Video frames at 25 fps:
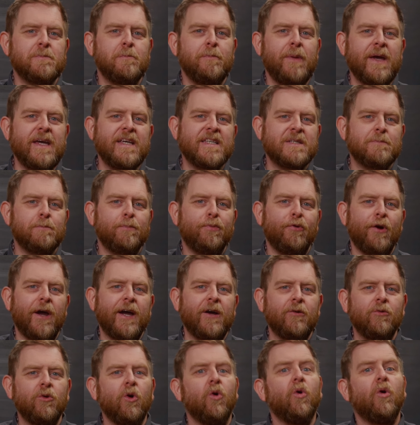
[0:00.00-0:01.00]
base
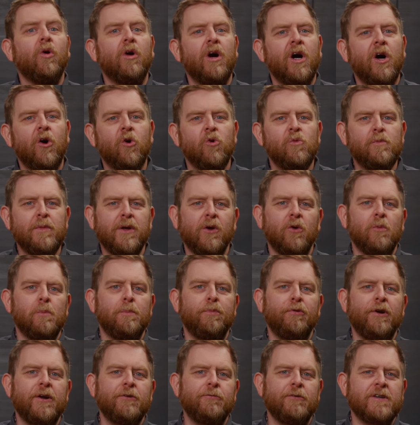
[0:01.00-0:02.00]
brown or wholemeal
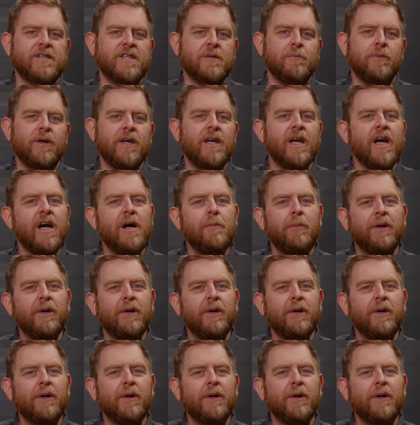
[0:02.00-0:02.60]
bread recipe